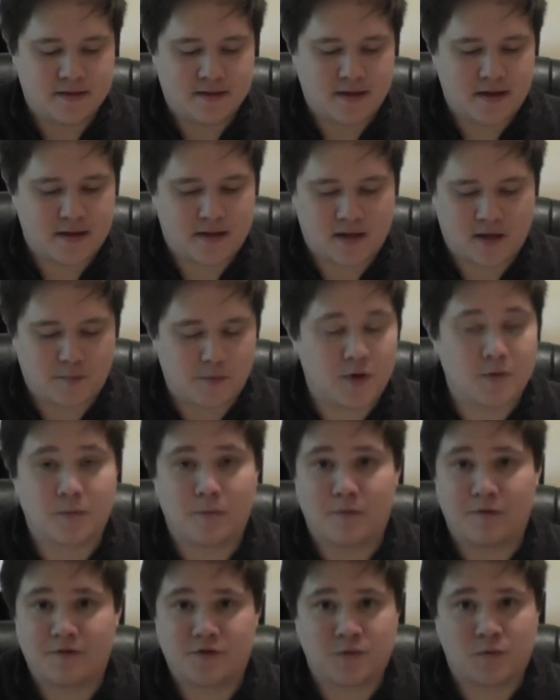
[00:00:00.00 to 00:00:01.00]
I think a
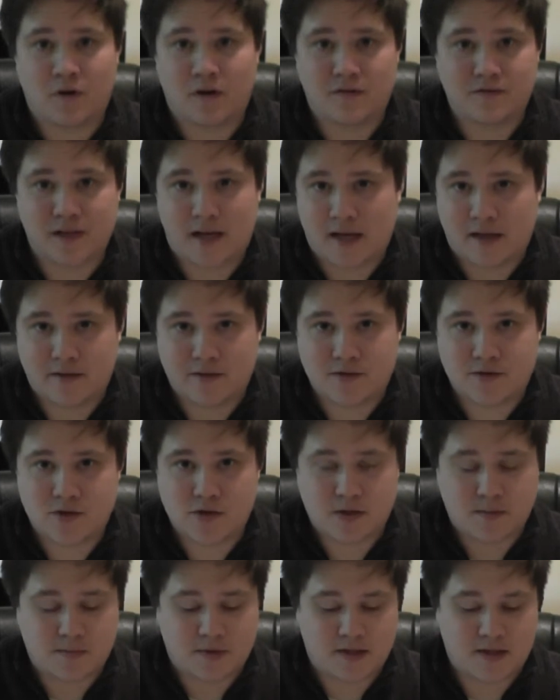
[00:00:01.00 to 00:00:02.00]
minimum of $12 or
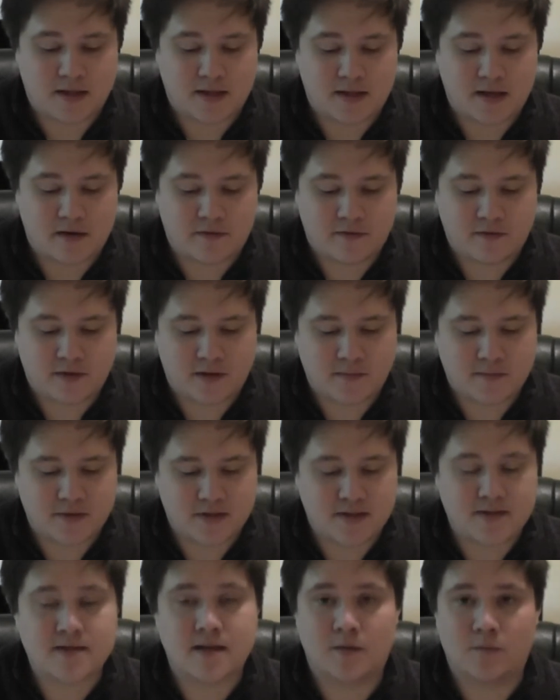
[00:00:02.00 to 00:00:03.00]
something like that for them
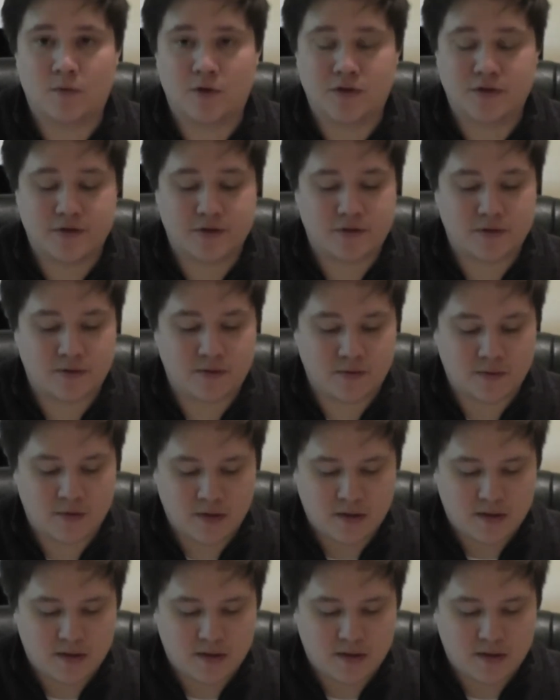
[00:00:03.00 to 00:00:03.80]
to send one to you.